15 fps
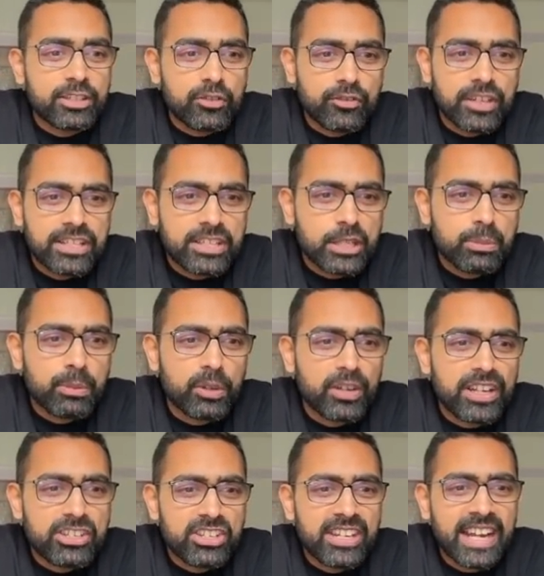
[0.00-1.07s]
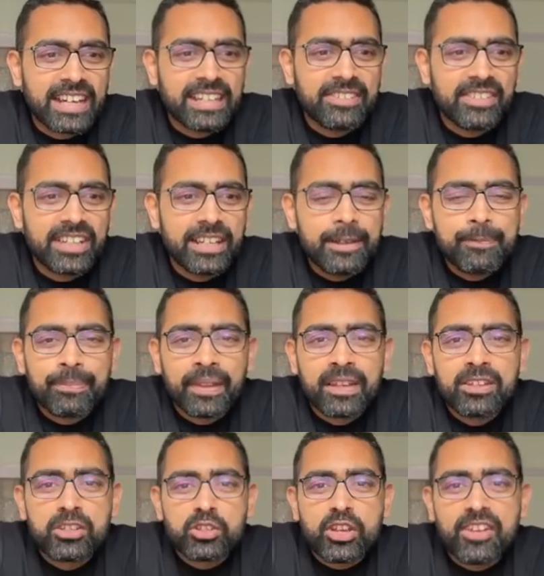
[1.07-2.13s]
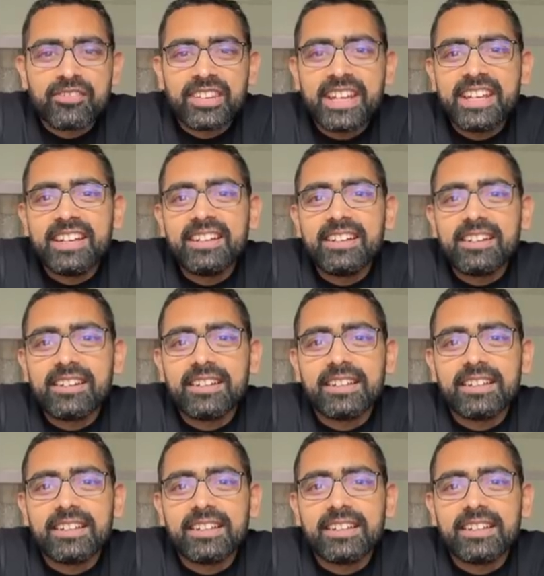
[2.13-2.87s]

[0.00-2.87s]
The first is progression activity. So every year